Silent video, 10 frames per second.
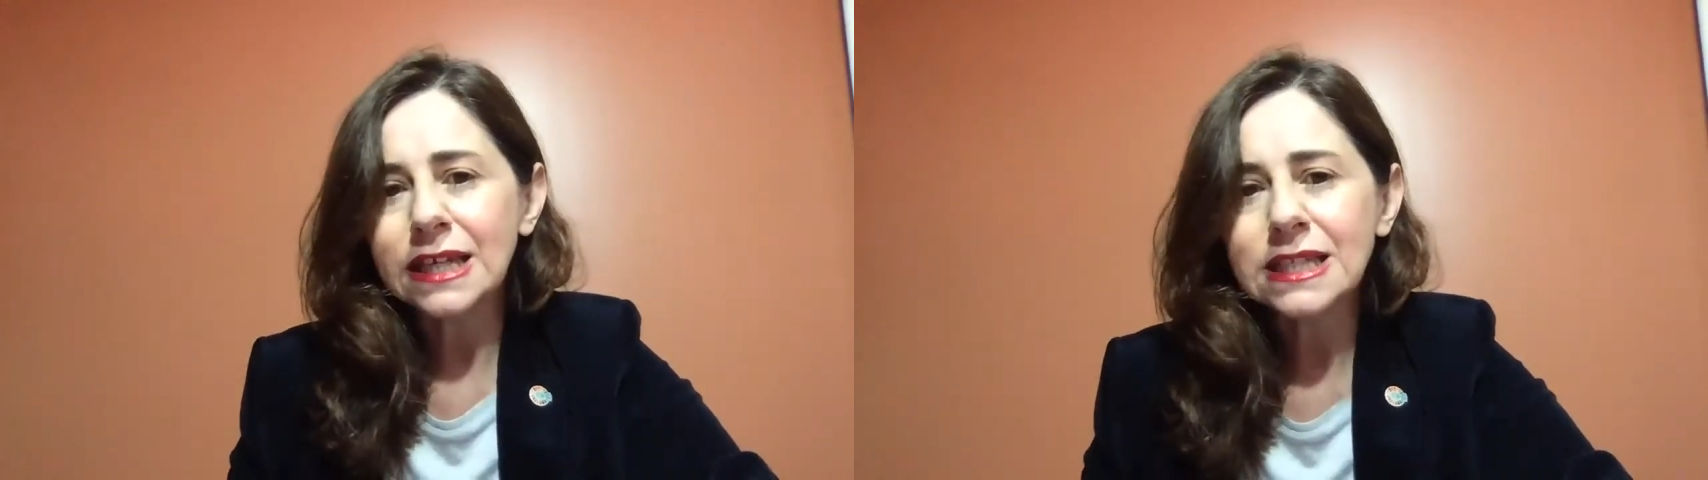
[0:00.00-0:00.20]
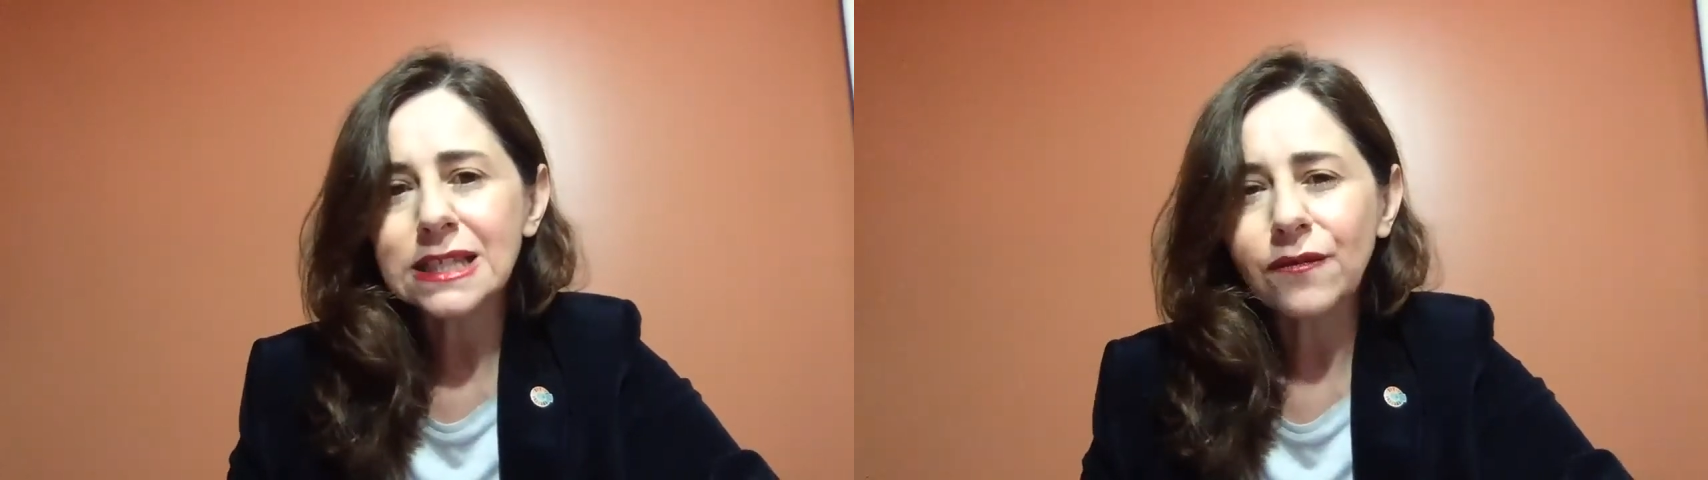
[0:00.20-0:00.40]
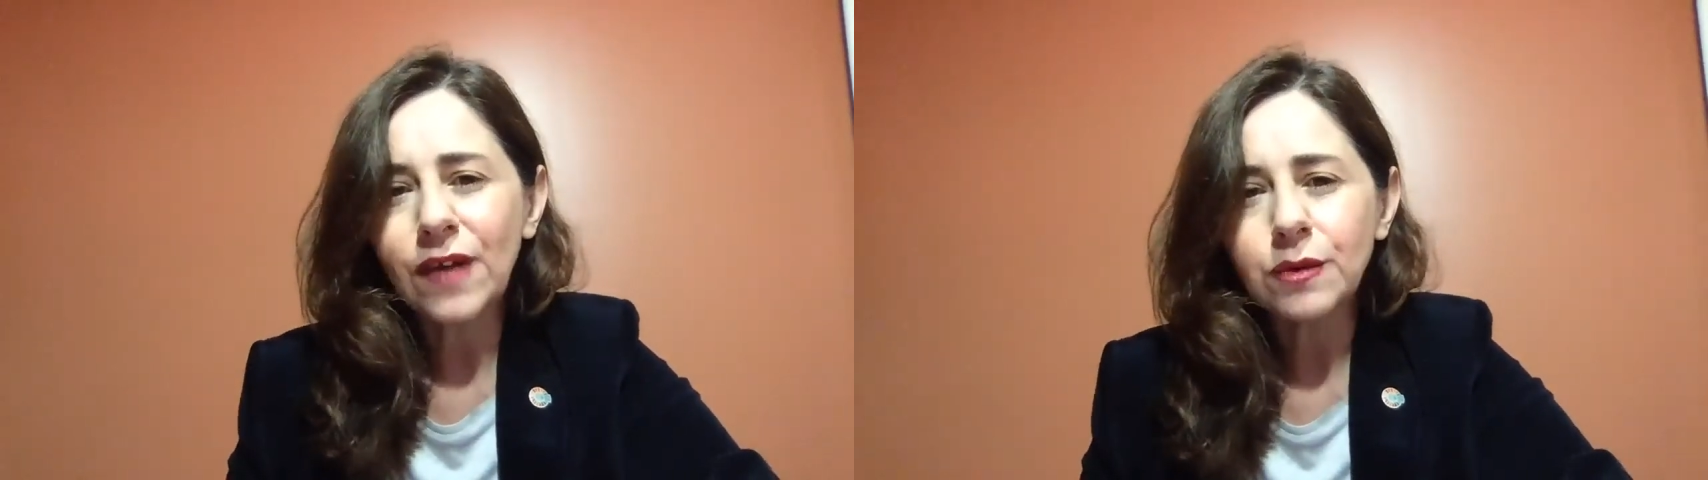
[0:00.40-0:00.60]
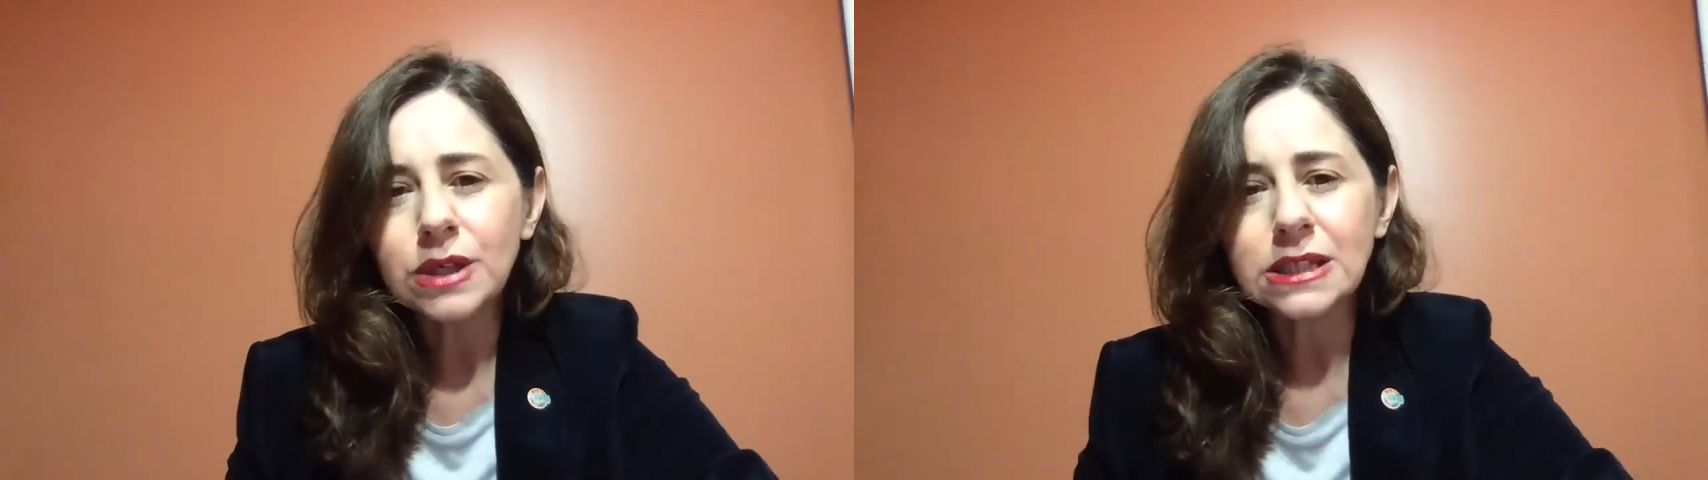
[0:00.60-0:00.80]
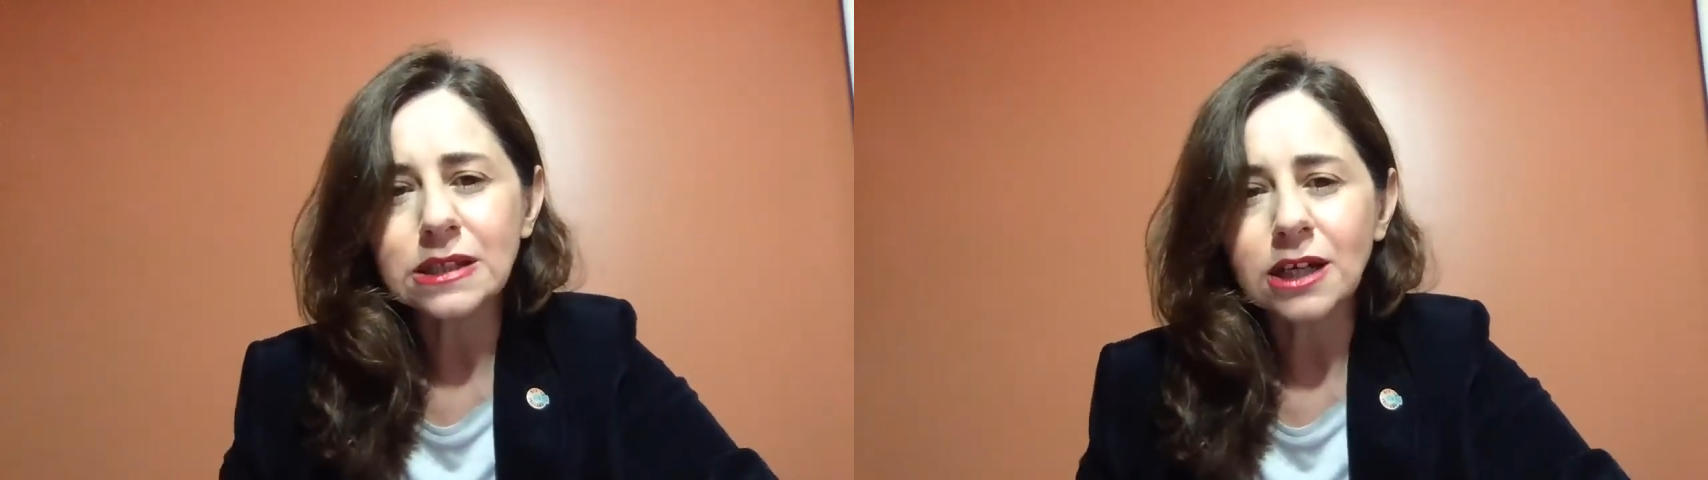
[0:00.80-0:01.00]
that's the very
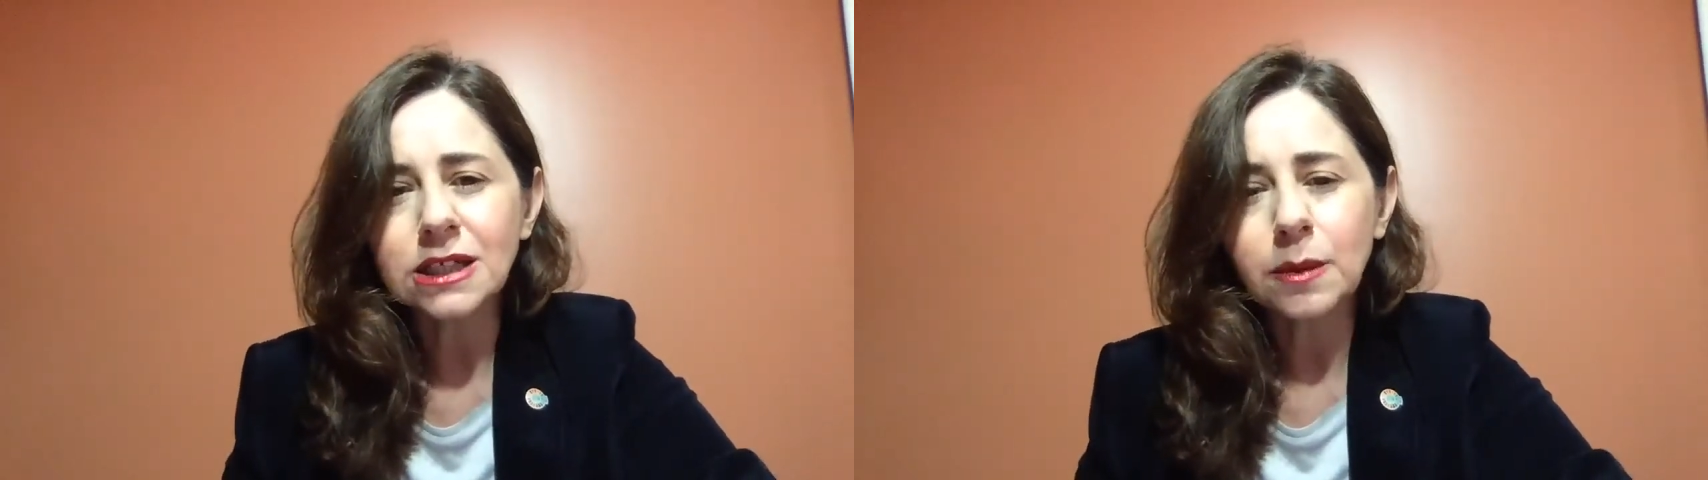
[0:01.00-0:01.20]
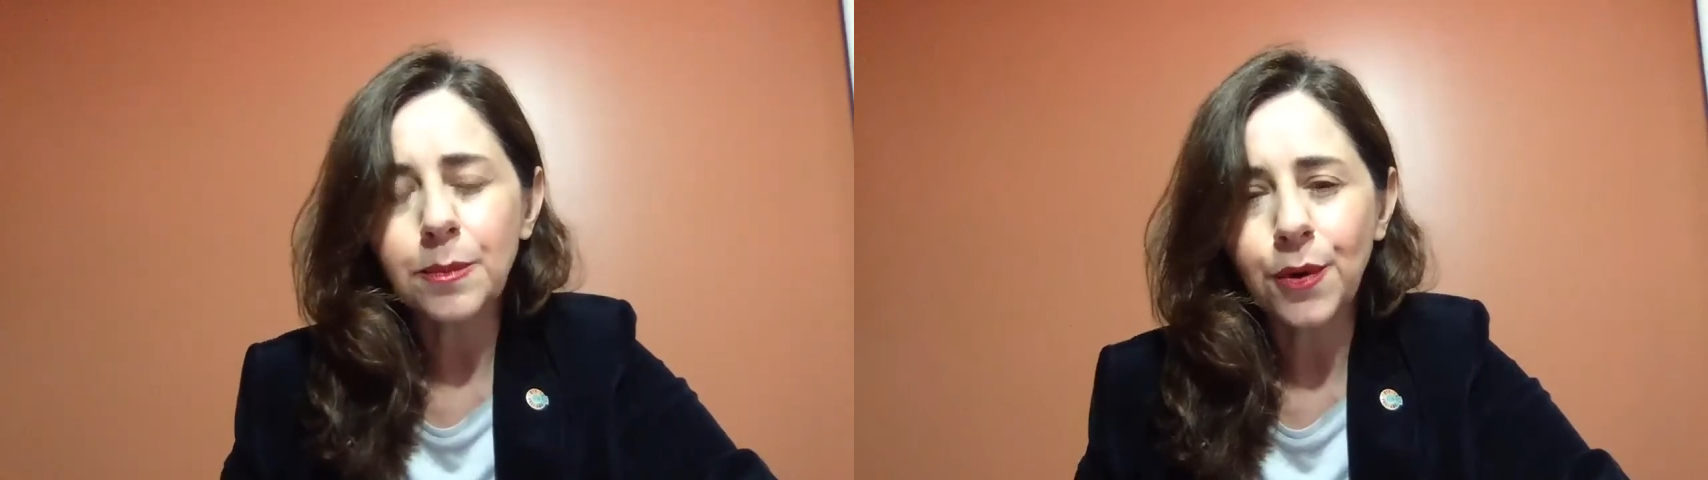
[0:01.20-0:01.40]
starting